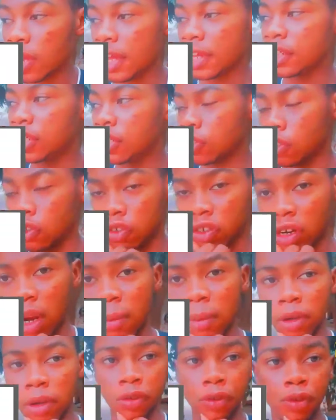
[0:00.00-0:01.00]

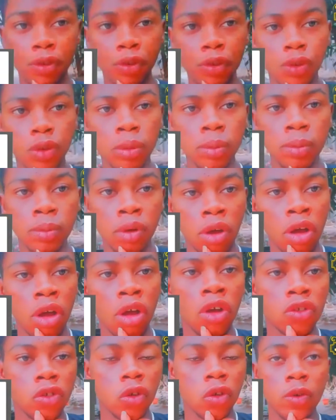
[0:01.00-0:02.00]
subscribers on
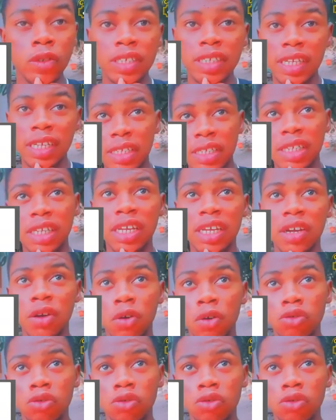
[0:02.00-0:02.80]
YouTube. So recently I got